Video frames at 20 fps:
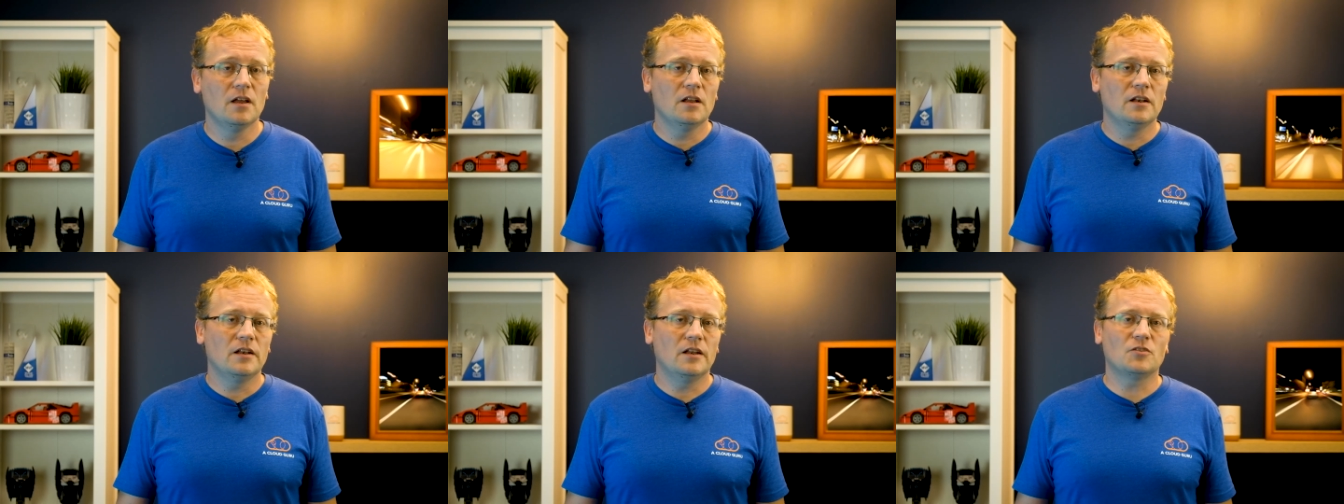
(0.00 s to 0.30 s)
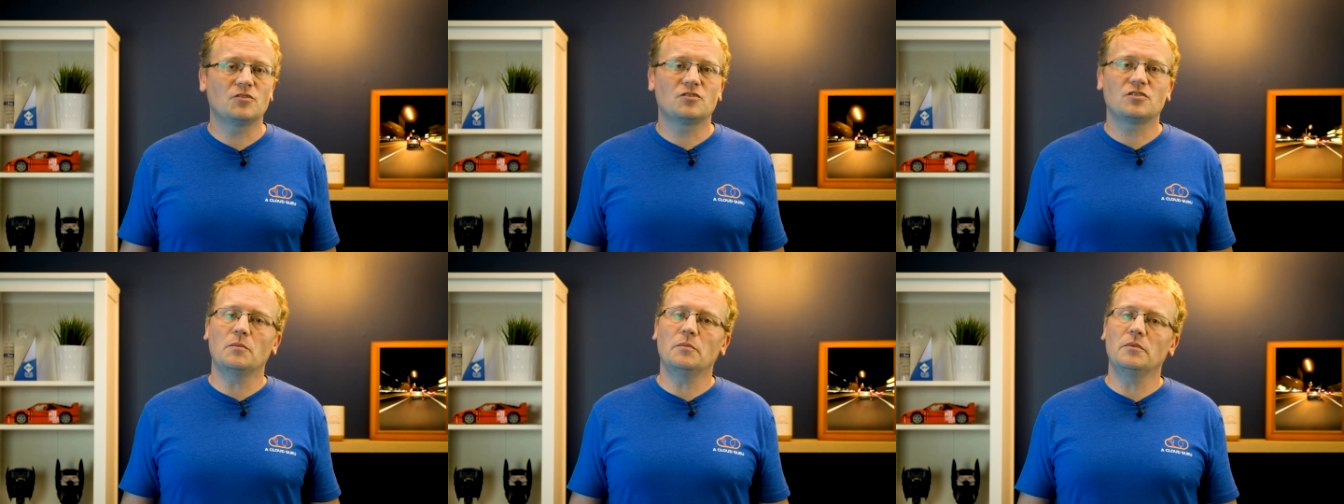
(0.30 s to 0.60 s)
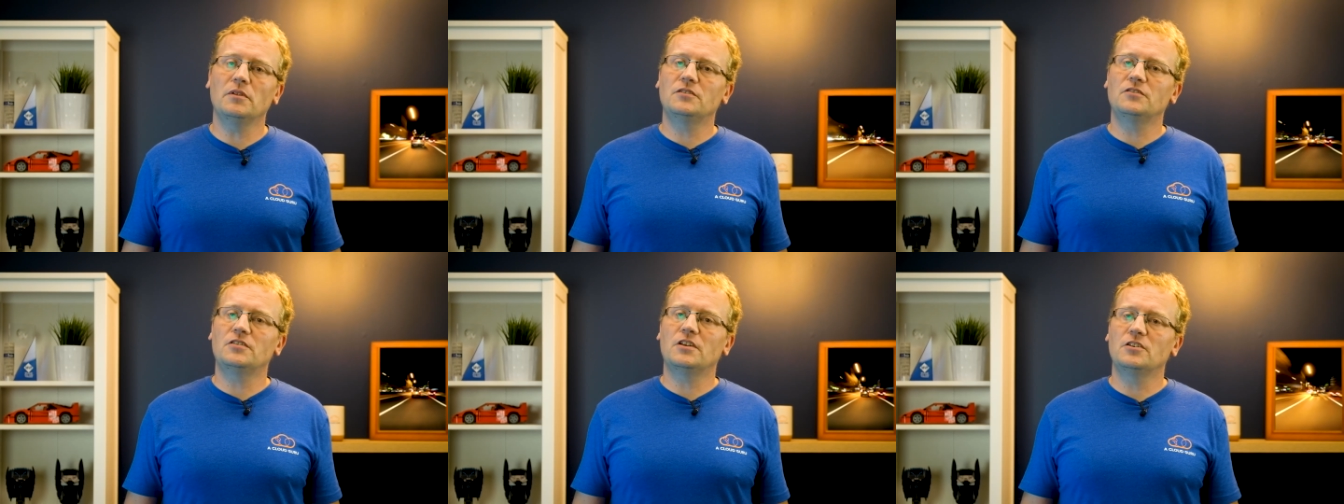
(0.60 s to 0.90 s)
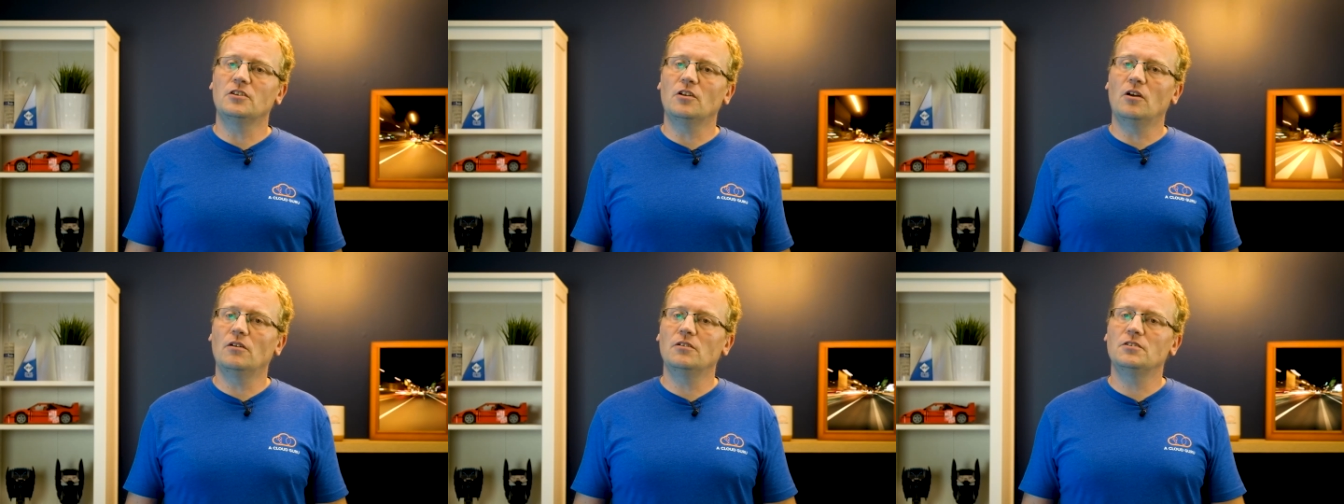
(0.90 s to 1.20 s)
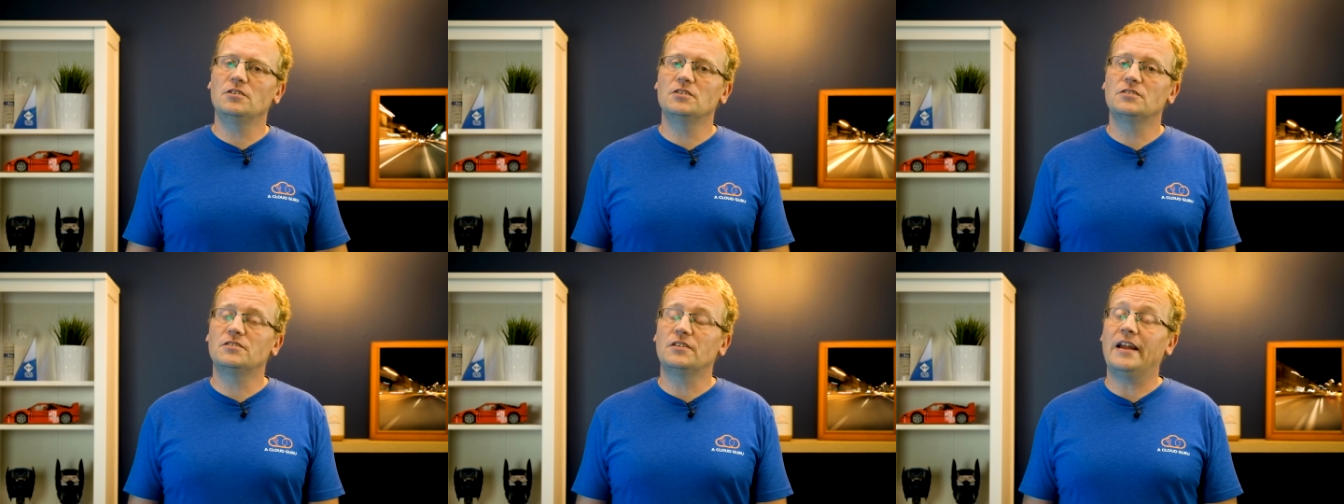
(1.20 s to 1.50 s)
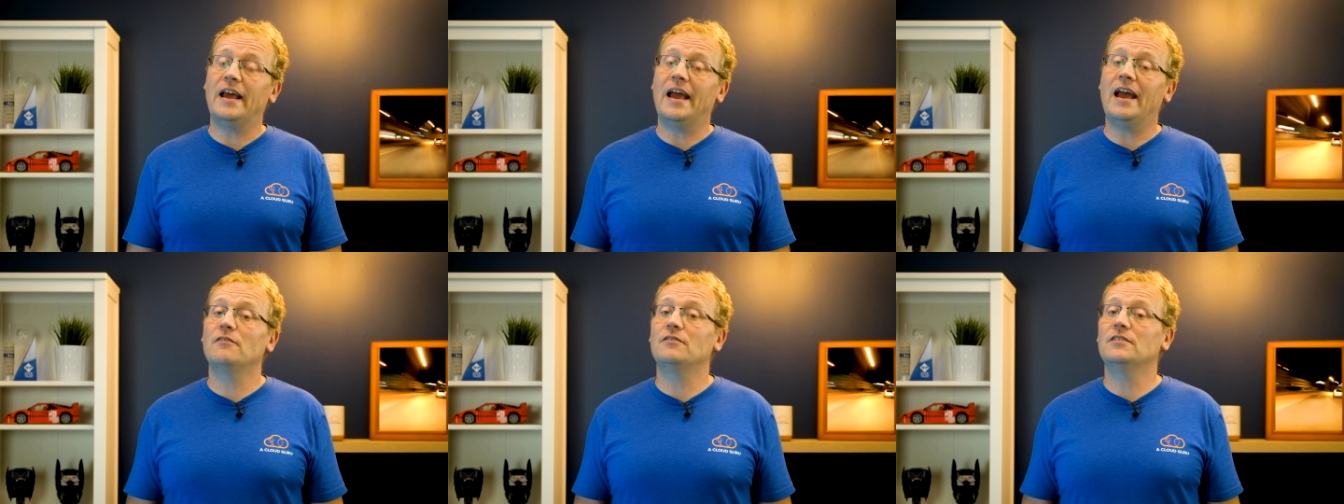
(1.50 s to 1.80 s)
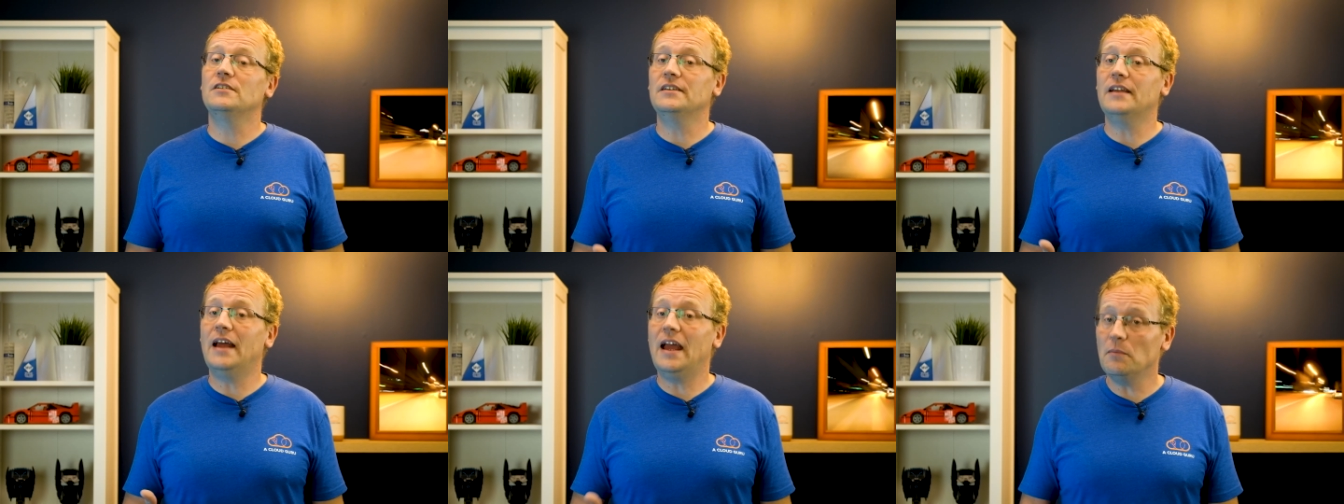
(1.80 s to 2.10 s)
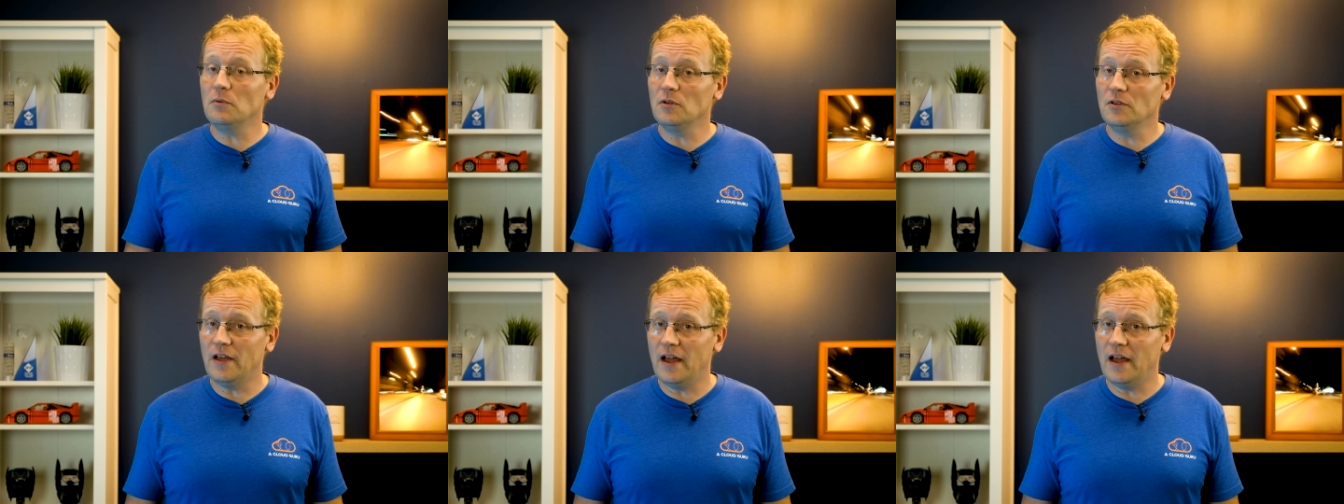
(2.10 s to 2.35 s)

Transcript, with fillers: Now, some of the technologies that have enabled